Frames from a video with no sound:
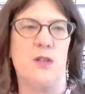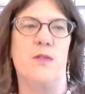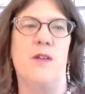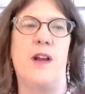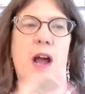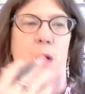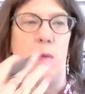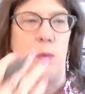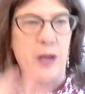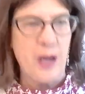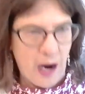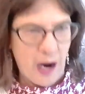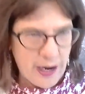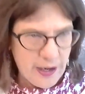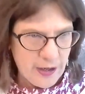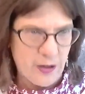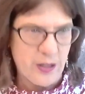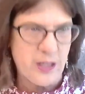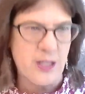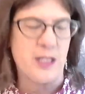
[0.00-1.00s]
So now we
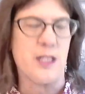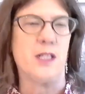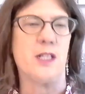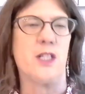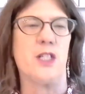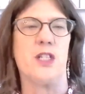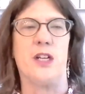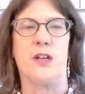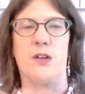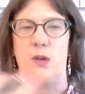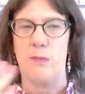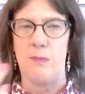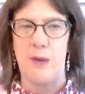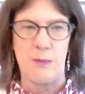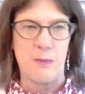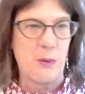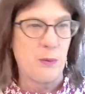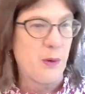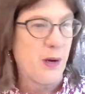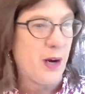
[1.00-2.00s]
hire an assistant, or
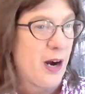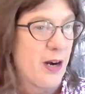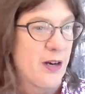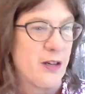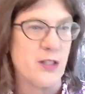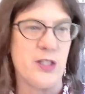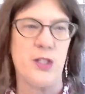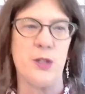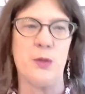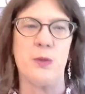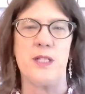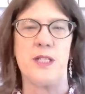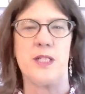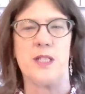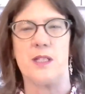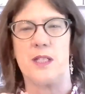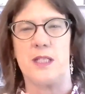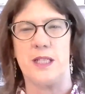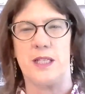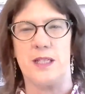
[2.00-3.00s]
maybe we hire 2
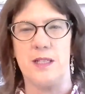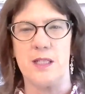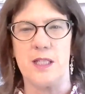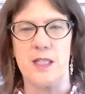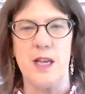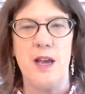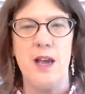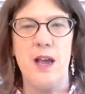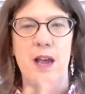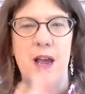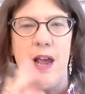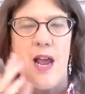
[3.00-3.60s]
assistants,